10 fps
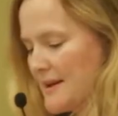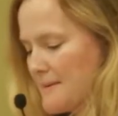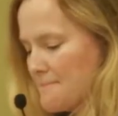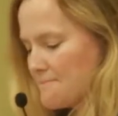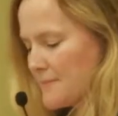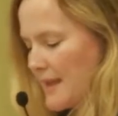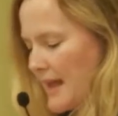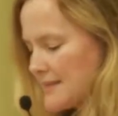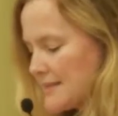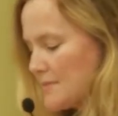And
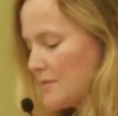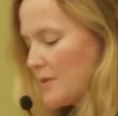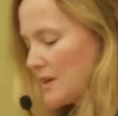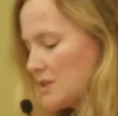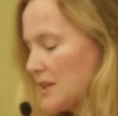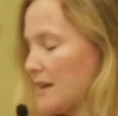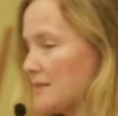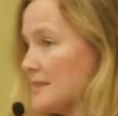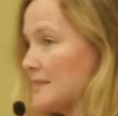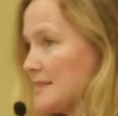some of you actually
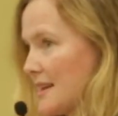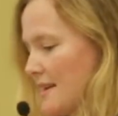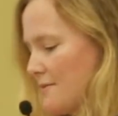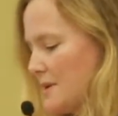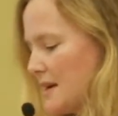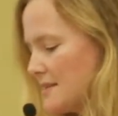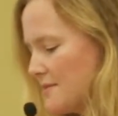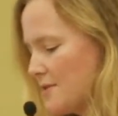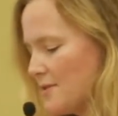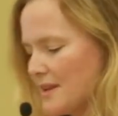since then have begun
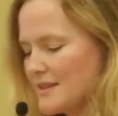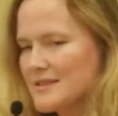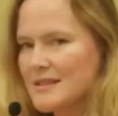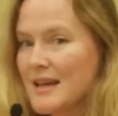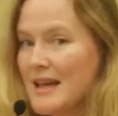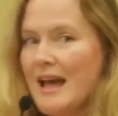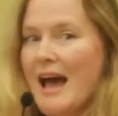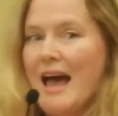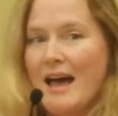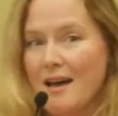a few things.
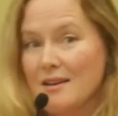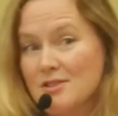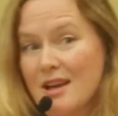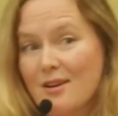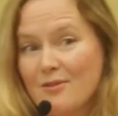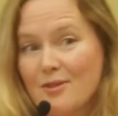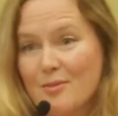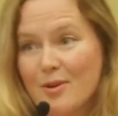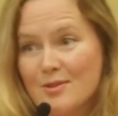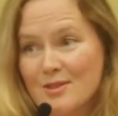And shout out for
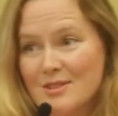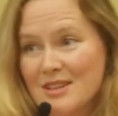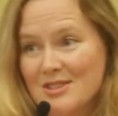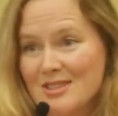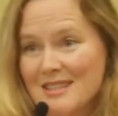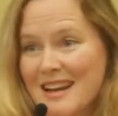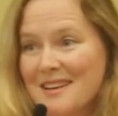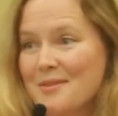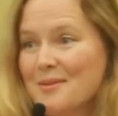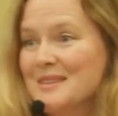the poster session tonight.
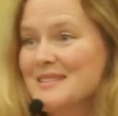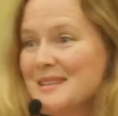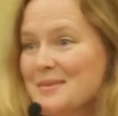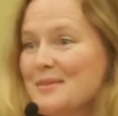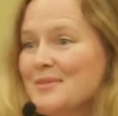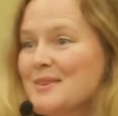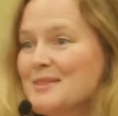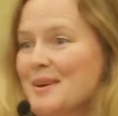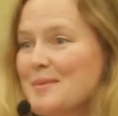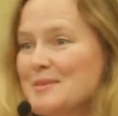If you want to see what
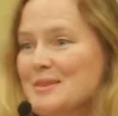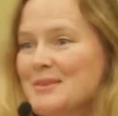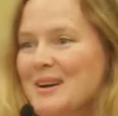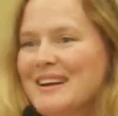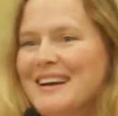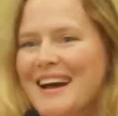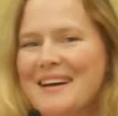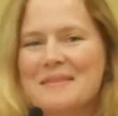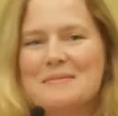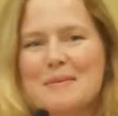folks are up to,
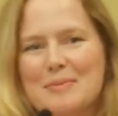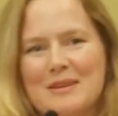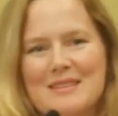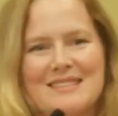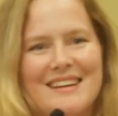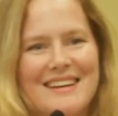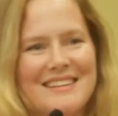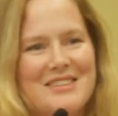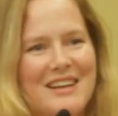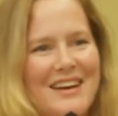please
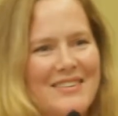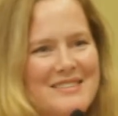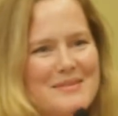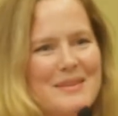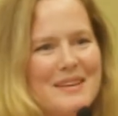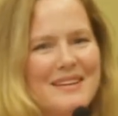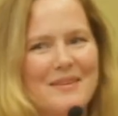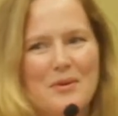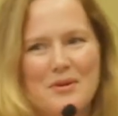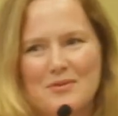check out some of
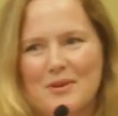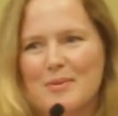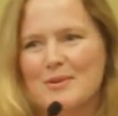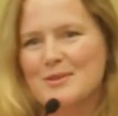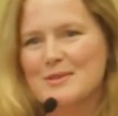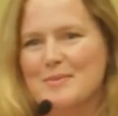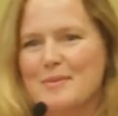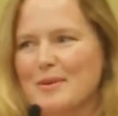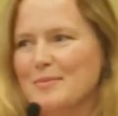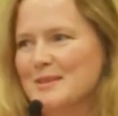the wonderful posters that
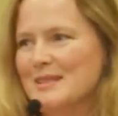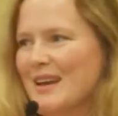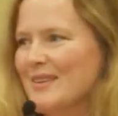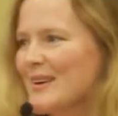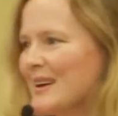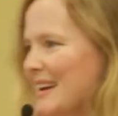people have put together.